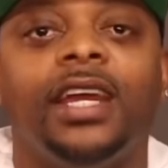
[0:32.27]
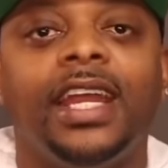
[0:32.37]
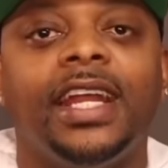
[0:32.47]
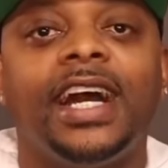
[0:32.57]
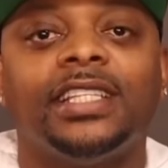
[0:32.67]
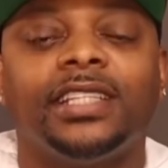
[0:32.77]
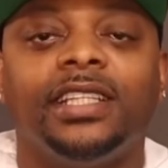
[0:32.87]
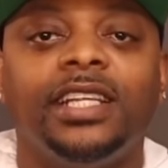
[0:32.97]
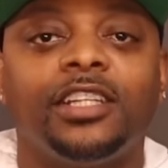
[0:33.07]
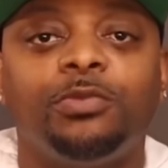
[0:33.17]
Hey guys, I
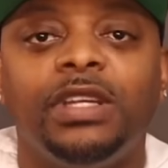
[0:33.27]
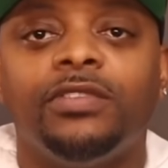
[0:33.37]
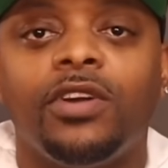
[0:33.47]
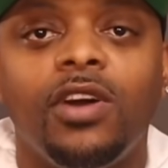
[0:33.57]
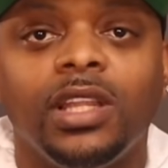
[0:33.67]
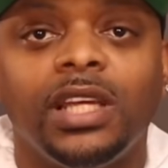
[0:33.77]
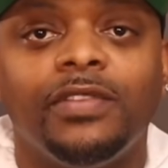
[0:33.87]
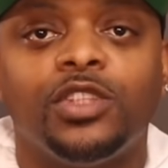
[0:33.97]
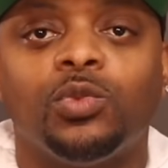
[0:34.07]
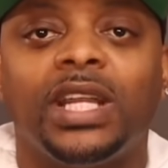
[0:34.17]
think I speak for all
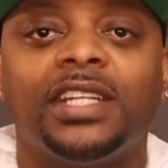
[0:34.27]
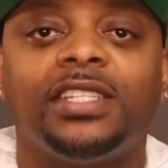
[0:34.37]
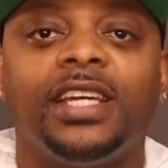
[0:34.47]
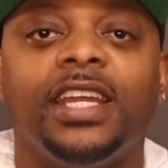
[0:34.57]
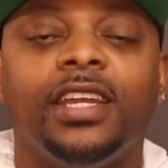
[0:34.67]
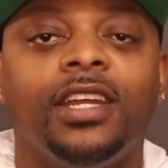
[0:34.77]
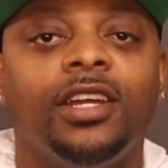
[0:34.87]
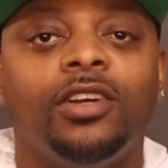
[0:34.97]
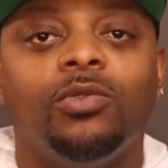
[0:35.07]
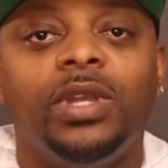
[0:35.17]
of us when I say
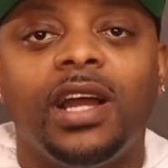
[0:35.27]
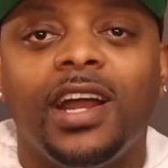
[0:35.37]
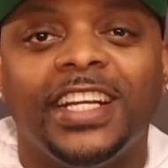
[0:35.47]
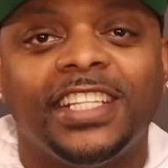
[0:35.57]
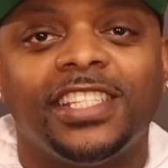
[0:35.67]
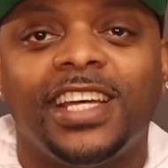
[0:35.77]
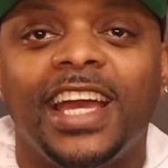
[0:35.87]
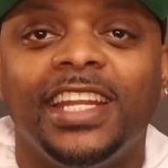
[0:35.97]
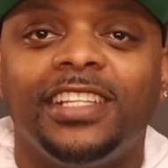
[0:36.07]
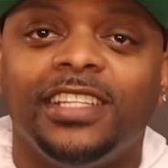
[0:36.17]
we are
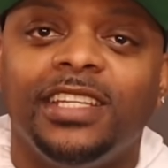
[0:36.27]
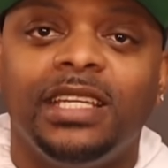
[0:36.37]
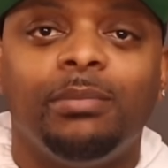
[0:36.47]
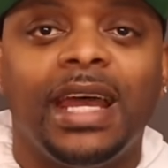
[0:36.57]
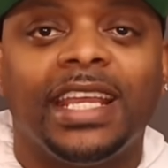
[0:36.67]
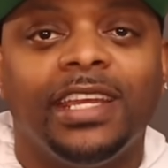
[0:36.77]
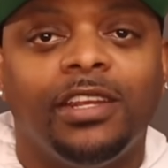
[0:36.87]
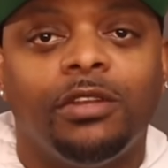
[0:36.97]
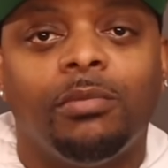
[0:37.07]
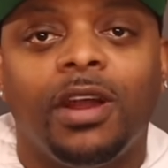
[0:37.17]
excited to get back
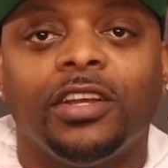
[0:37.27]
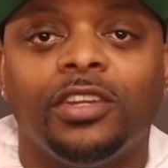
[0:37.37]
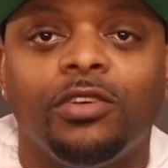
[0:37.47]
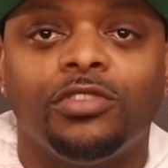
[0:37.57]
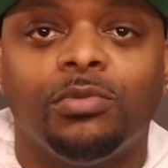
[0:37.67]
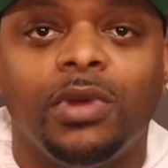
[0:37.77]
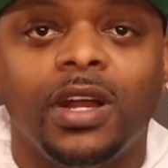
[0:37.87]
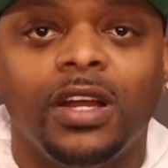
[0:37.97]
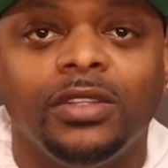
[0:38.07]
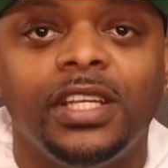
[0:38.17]
into the market on
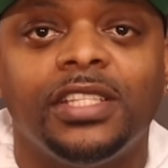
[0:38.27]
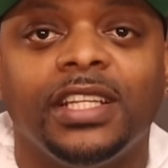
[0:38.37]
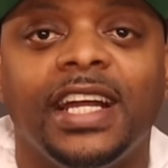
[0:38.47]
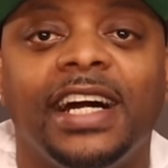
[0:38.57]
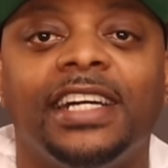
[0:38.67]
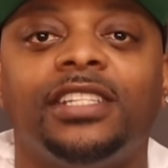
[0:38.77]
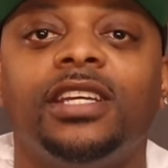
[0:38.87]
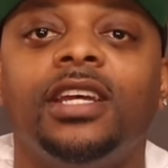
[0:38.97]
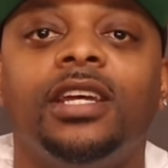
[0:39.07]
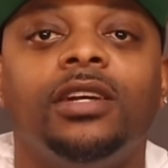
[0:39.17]
tomorrow. Listen guys,
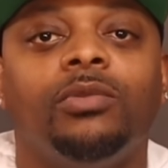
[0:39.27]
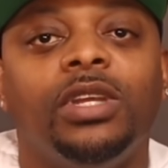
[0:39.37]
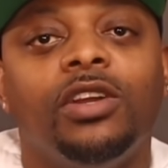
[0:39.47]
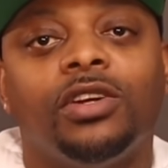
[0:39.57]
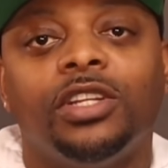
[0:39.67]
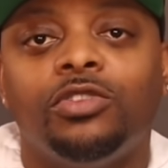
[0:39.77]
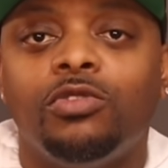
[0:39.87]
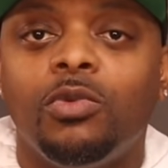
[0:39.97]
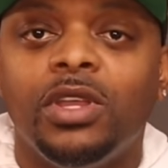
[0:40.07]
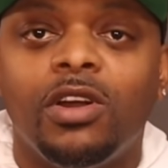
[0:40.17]
we're gonna do
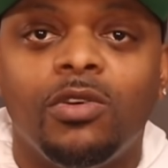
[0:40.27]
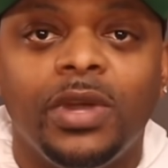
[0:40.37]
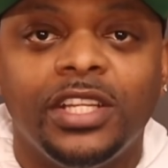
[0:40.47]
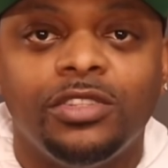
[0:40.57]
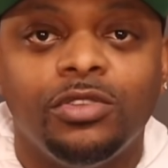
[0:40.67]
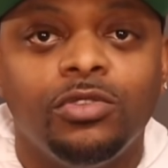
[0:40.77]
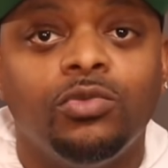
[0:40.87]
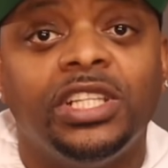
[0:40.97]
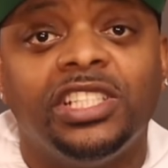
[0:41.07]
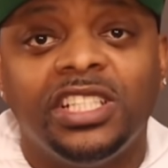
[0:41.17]
what we always do,
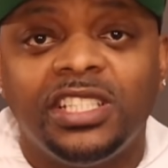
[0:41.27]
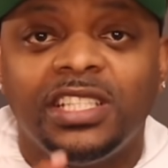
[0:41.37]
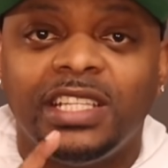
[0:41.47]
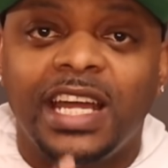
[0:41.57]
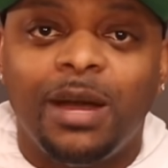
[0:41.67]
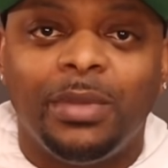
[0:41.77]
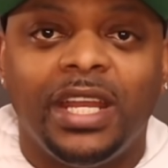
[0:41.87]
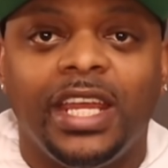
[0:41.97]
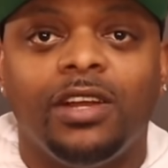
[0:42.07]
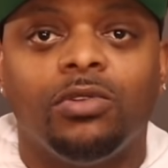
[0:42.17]
which is
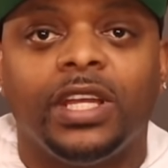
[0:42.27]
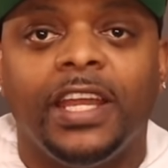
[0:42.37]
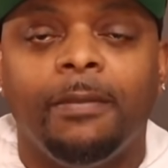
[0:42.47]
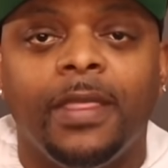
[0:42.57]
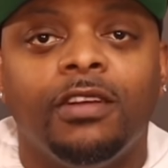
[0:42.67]
dominate, okay?